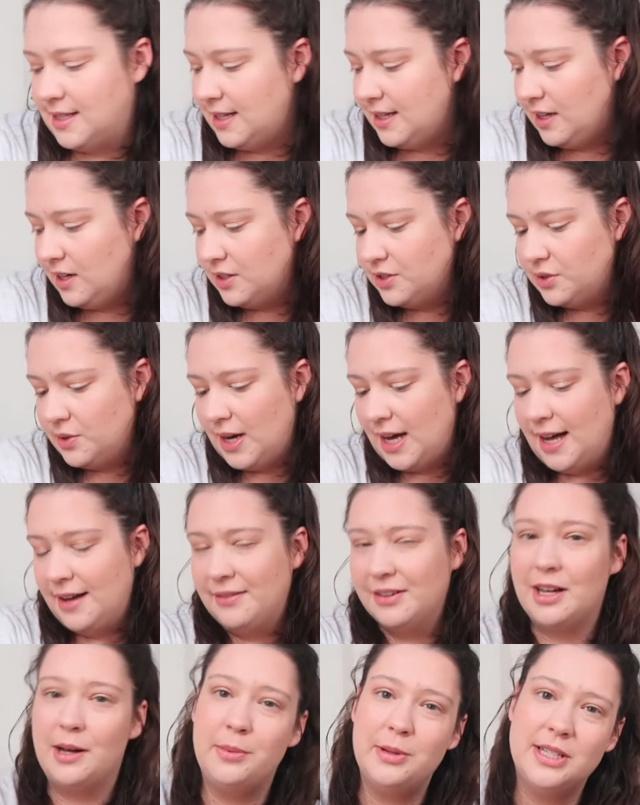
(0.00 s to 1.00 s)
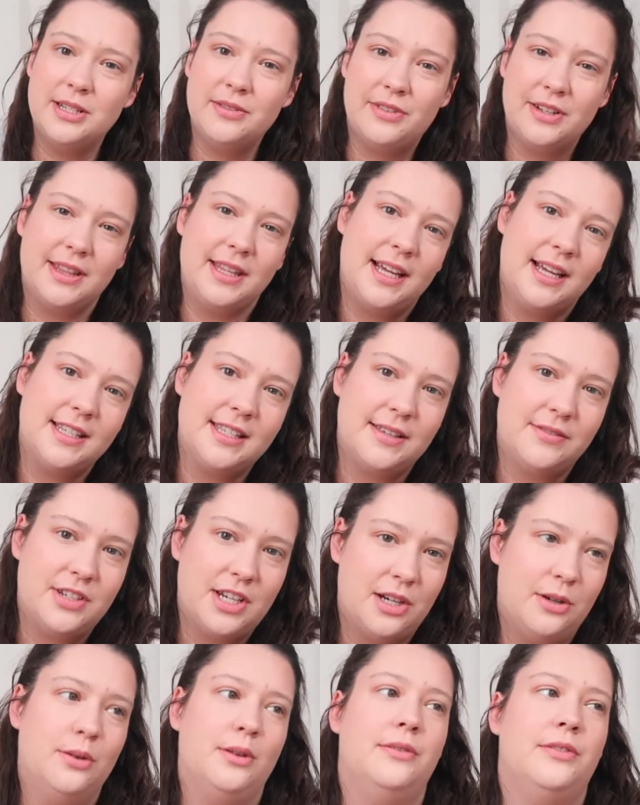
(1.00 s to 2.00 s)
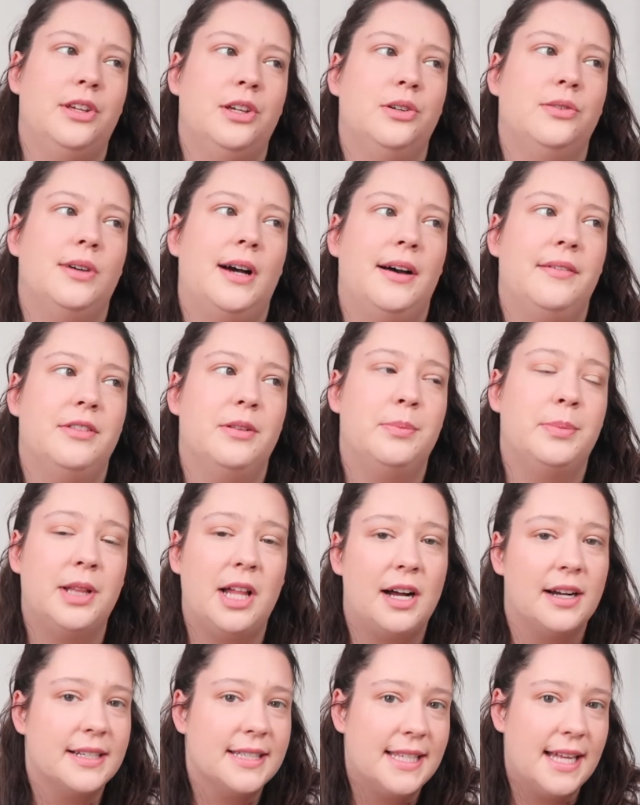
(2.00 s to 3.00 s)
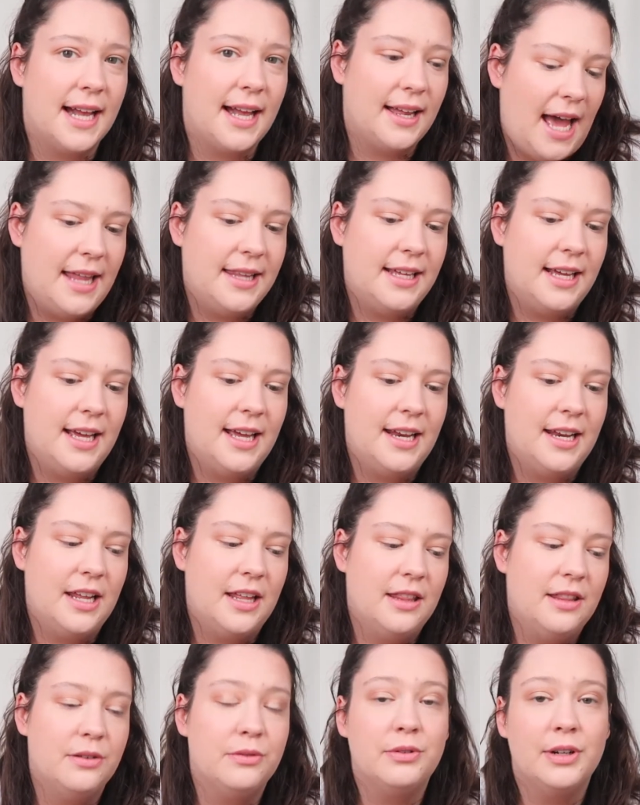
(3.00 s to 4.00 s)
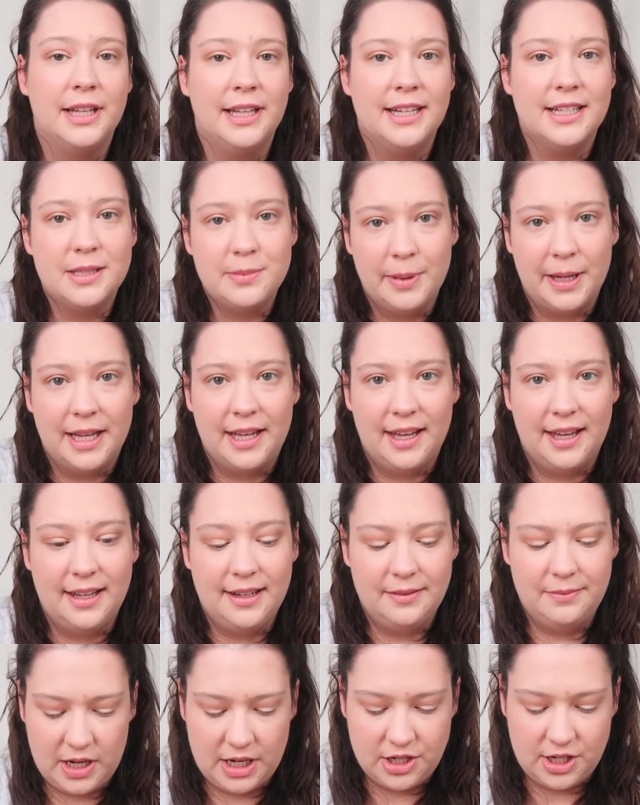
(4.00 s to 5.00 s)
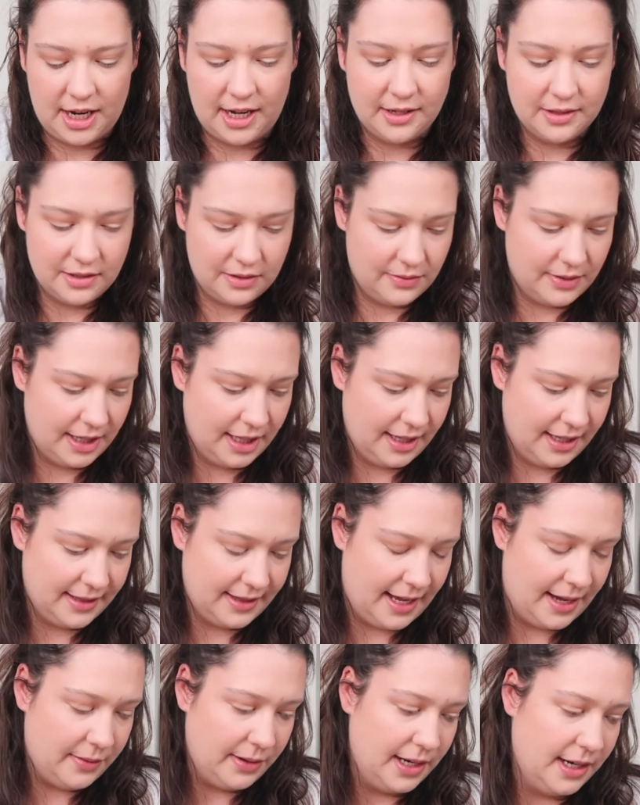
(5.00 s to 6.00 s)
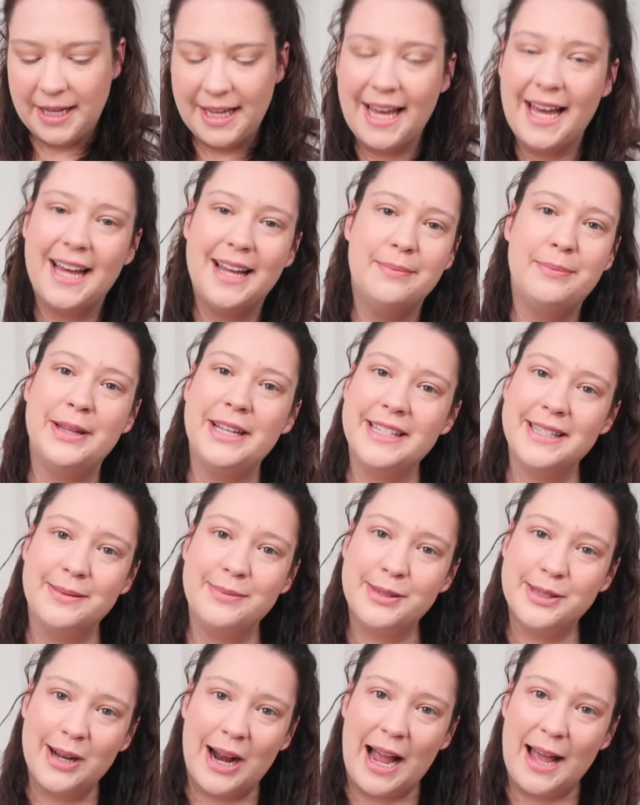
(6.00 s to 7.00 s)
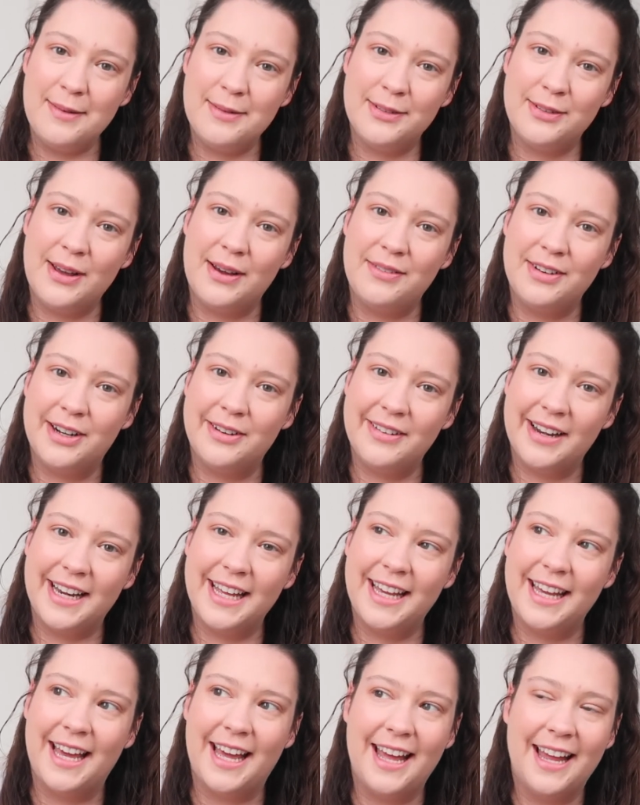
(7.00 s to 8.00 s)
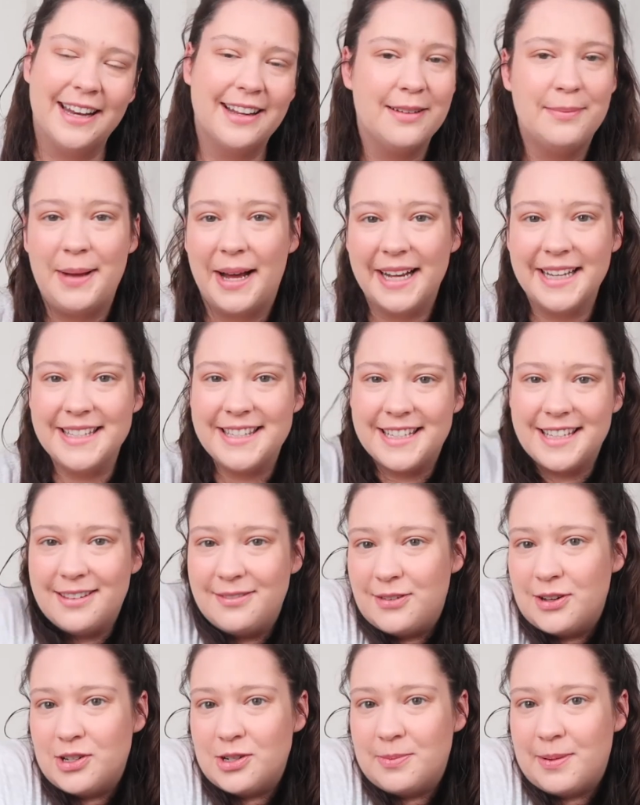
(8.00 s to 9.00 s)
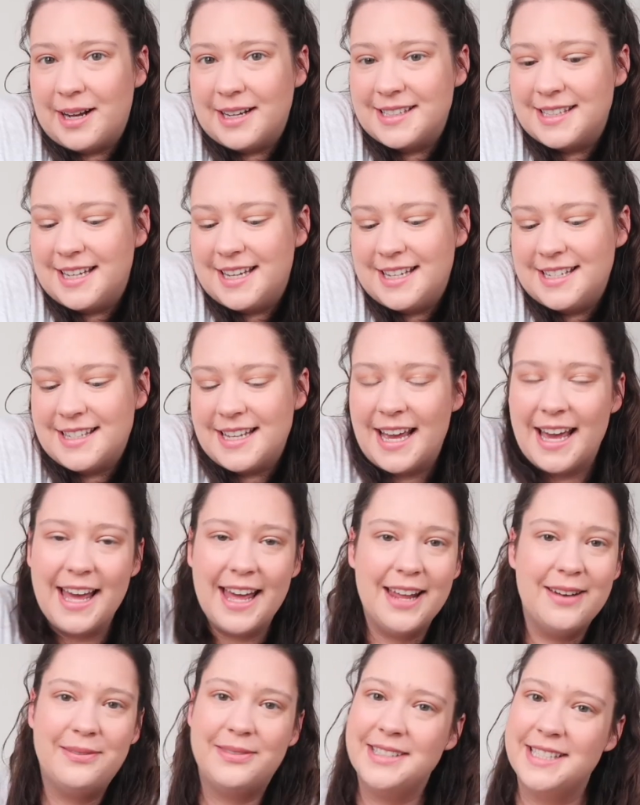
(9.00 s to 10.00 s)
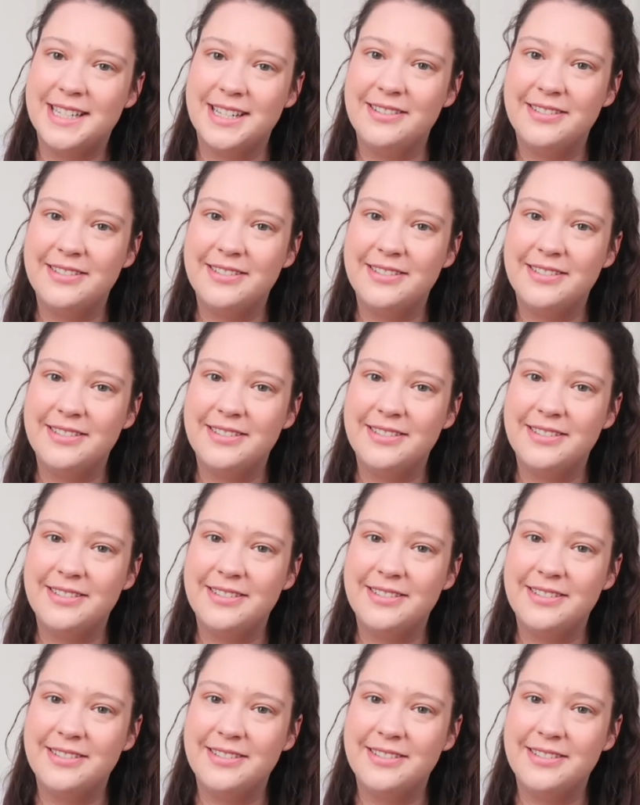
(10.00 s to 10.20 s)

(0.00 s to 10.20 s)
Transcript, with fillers: and they also have a couple different things. I've done a review of the block set and then the realist blanket, which I also really like that one. But yeah, please subscribe if you haven't already and come back and see the future boxes and we'll see